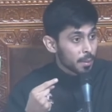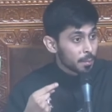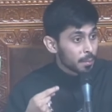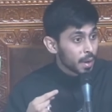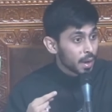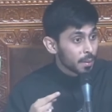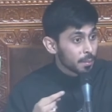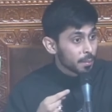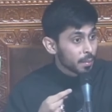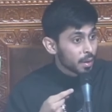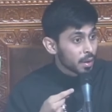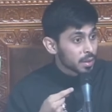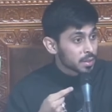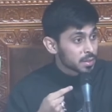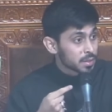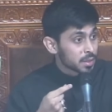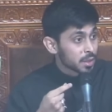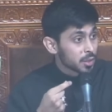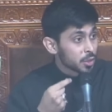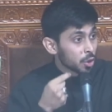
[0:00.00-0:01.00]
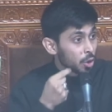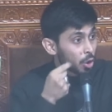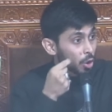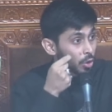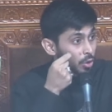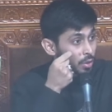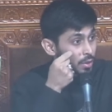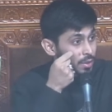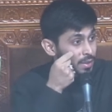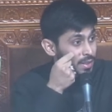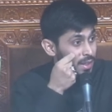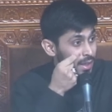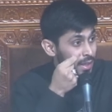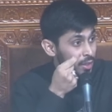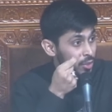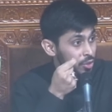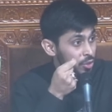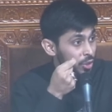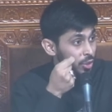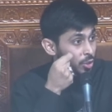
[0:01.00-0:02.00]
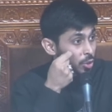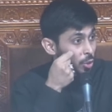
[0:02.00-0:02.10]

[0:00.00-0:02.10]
my master, your occultation,